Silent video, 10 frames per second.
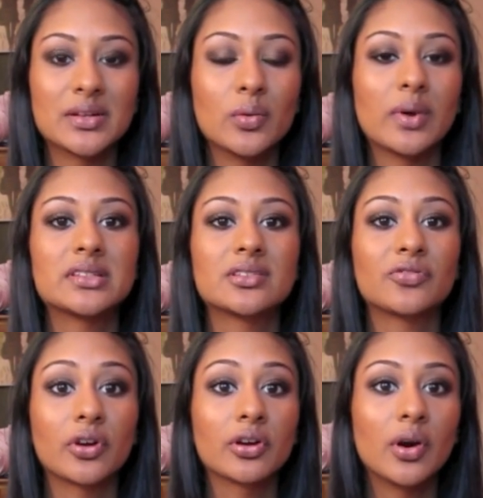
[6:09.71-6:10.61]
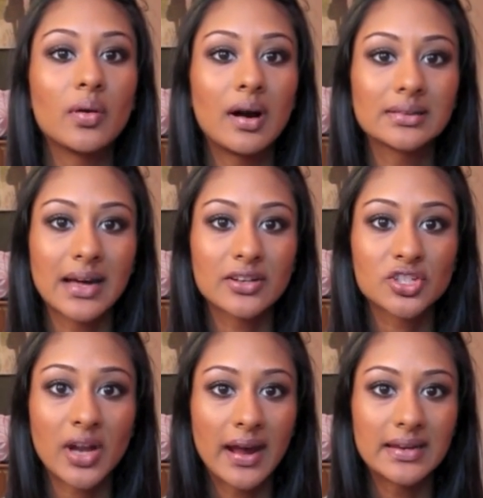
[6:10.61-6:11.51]
who wants to forego all that
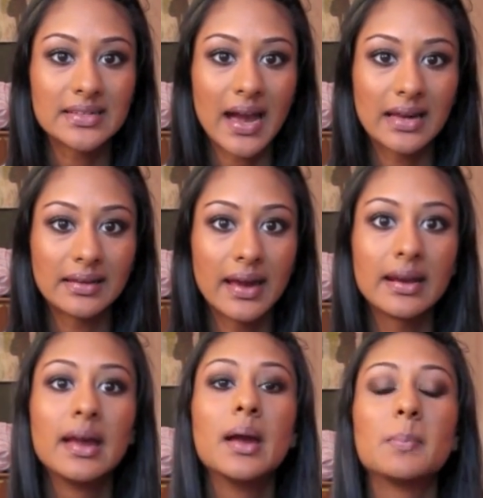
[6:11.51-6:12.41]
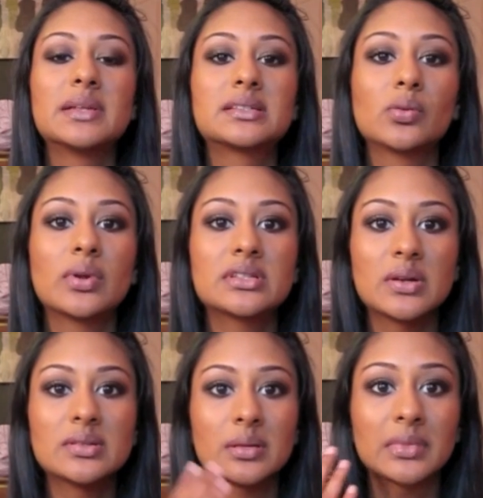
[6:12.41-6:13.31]
shine to highlight, but still wants to
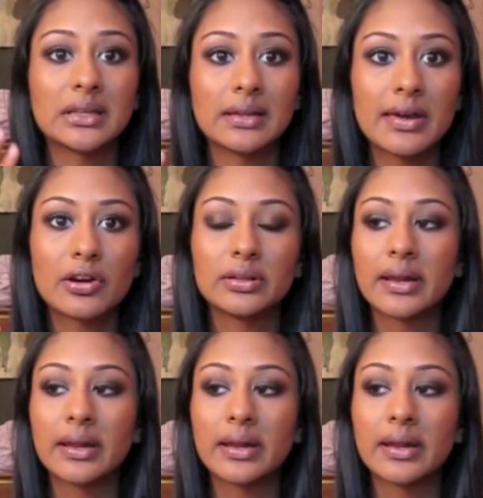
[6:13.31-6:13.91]
use something lighter.